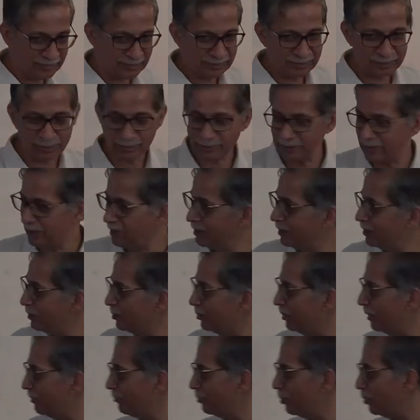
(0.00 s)
so, here
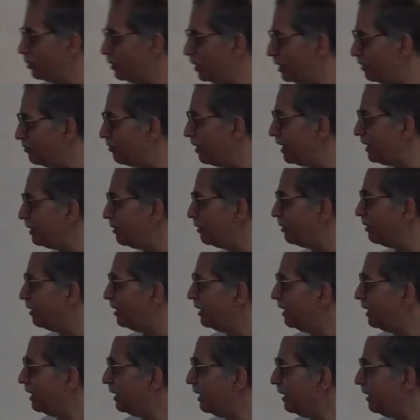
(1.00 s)
you have no, if I
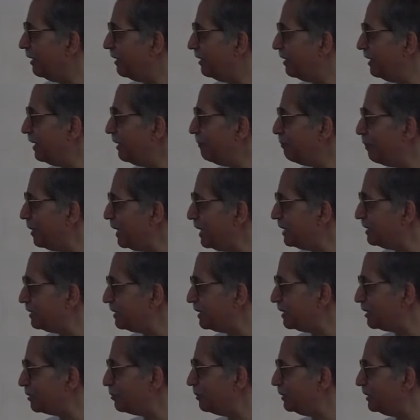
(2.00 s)
replace
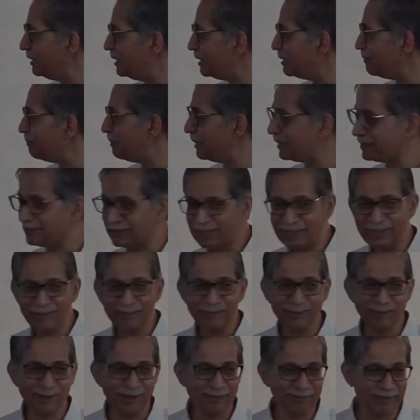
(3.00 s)
this with this picture, it
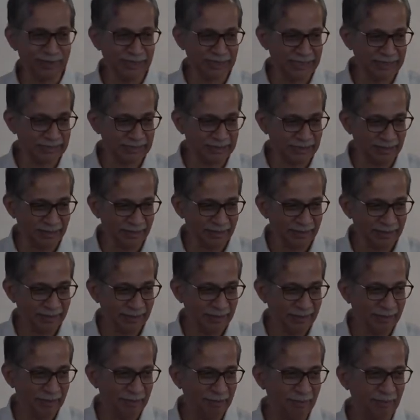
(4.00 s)
would have been easier.
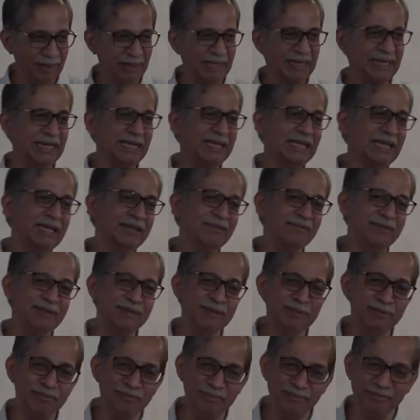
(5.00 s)
But
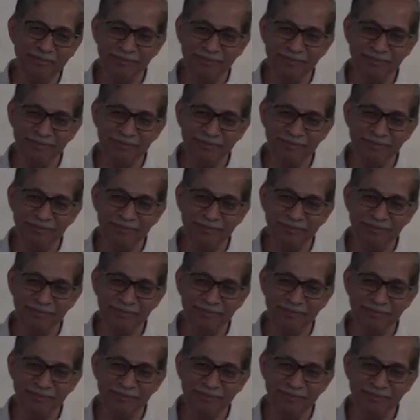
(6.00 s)
even